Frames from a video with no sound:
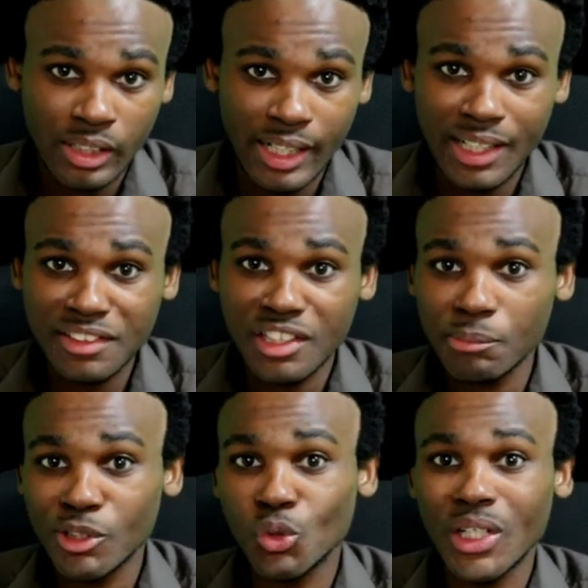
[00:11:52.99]
And
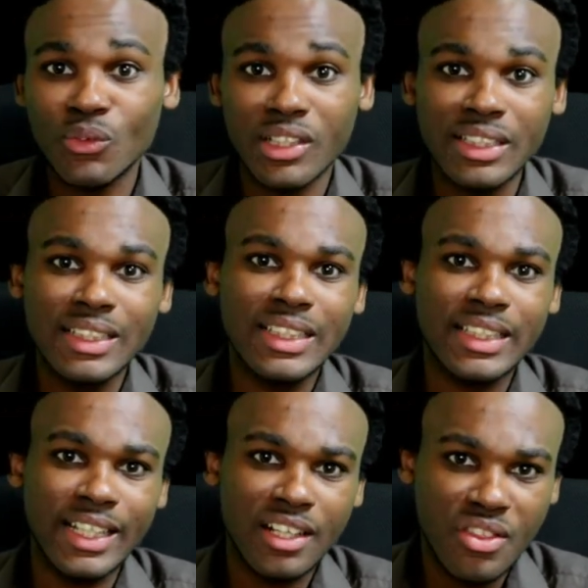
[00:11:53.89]
number twenty-one,
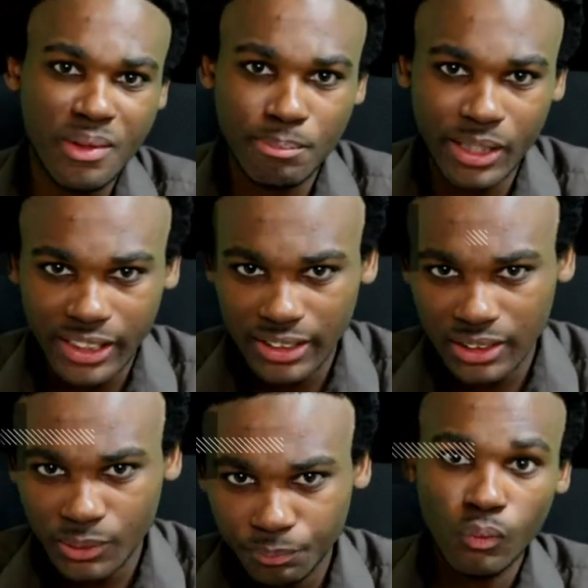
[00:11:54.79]
kick the bucket.